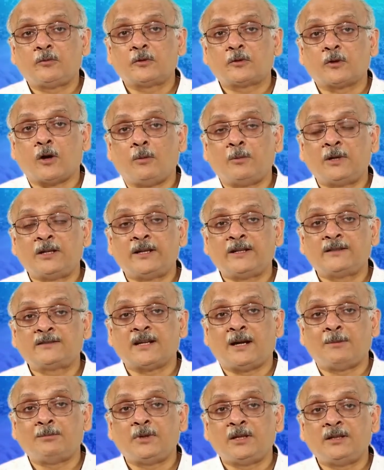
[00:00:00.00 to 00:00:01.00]
common
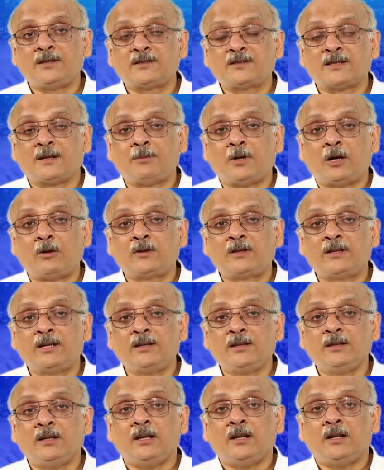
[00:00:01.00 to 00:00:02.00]
example is about
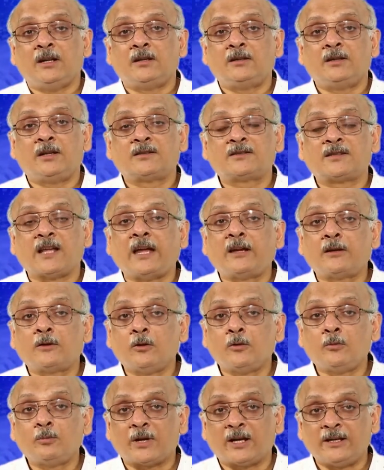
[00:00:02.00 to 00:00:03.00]
the
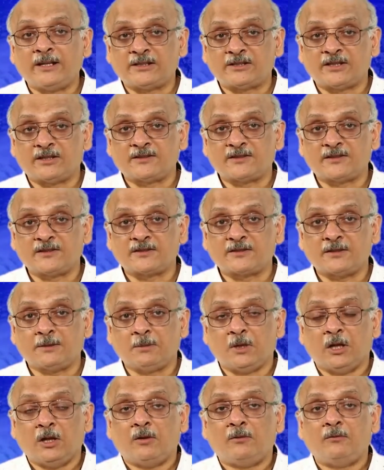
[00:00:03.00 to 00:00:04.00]
cyclone prediction
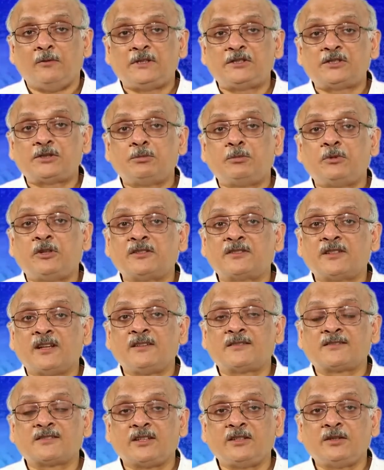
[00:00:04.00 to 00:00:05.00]
system, which
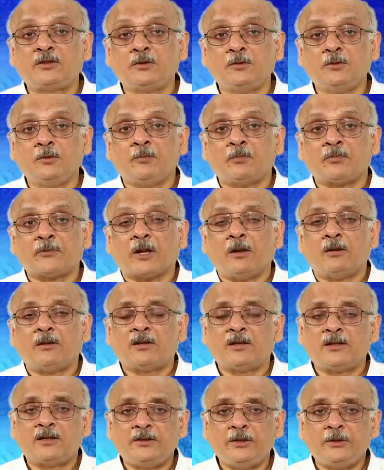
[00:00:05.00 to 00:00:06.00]
results into
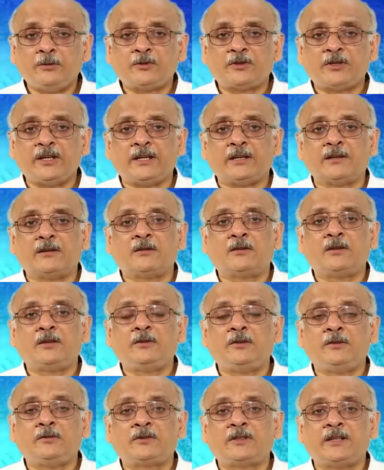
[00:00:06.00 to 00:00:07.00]
reducing
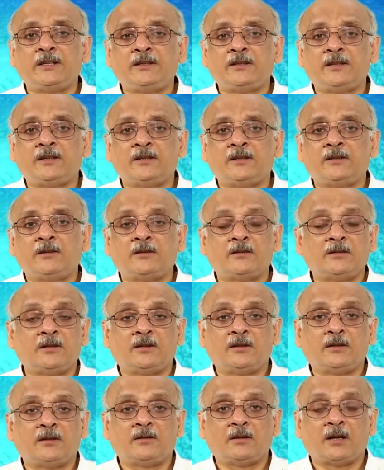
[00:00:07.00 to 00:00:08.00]

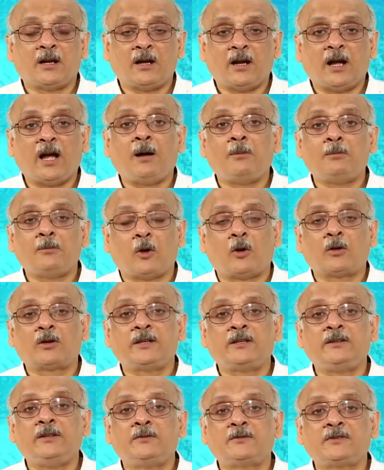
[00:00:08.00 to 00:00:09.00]
the harm or
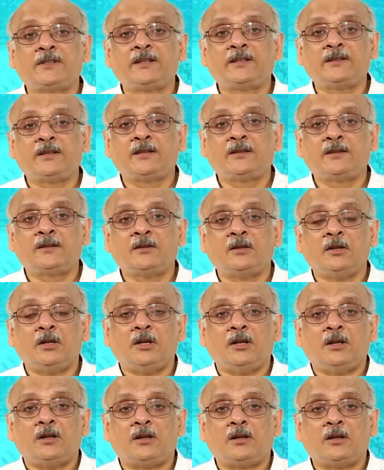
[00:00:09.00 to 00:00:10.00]
reducing the
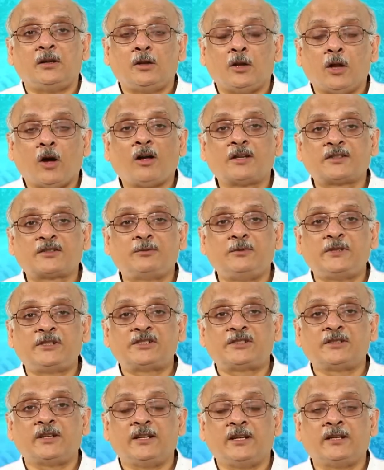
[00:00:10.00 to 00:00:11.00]
loss
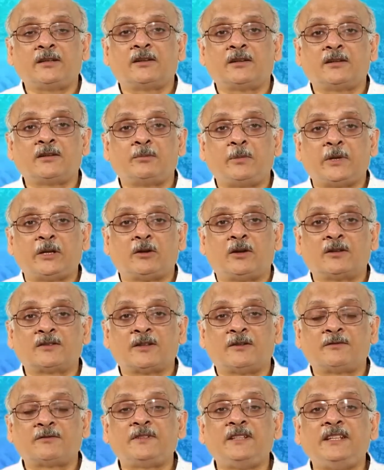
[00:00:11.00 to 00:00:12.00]
which incur
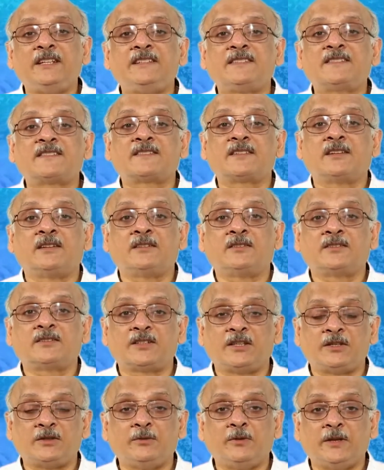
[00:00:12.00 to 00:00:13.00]
because of these
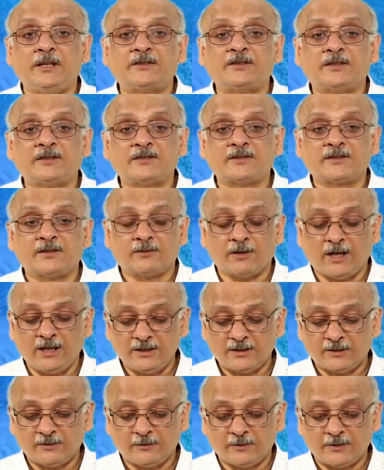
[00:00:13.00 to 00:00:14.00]
situations,
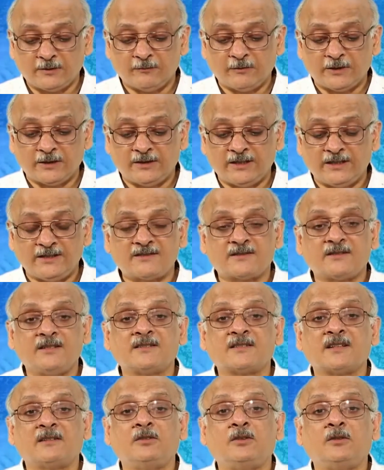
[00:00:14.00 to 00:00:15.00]
right,
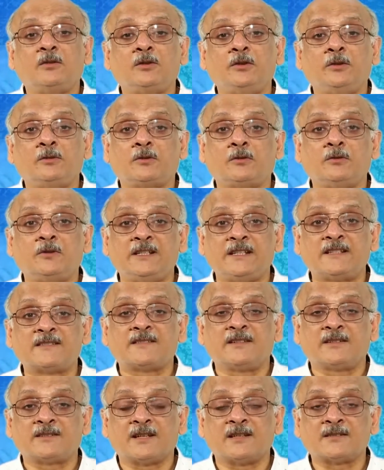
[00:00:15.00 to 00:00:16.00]
due to these
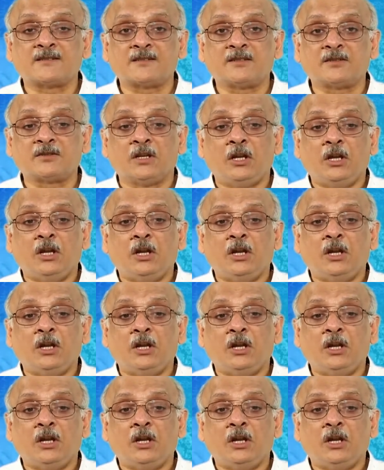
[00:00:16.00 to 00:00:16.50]
disasters.